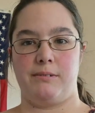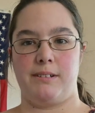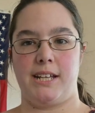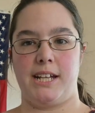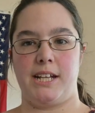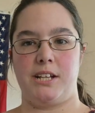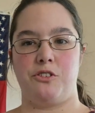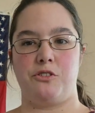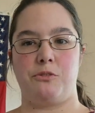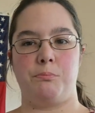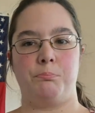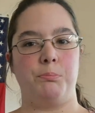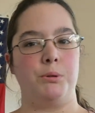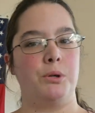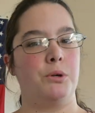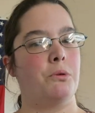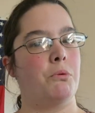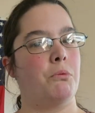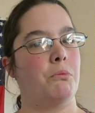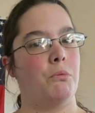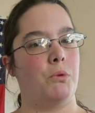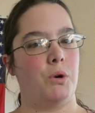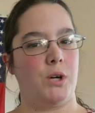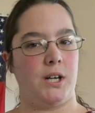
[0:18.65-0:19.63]
It is
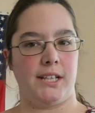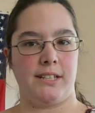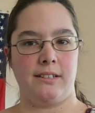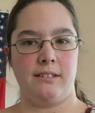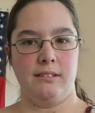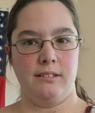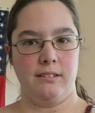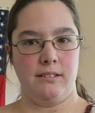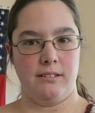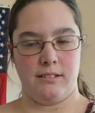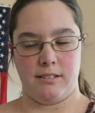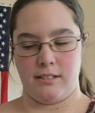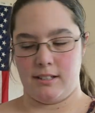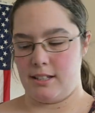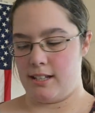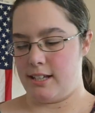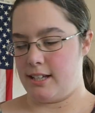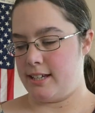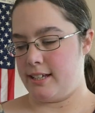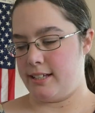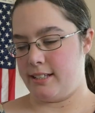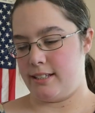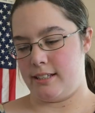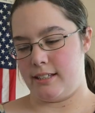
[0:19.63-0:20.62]
book 1
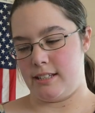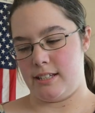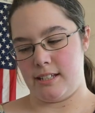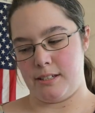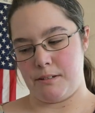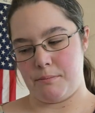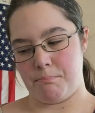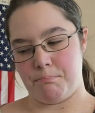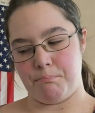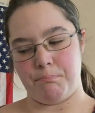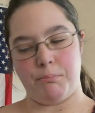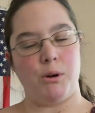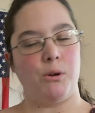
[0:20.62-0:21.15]
in the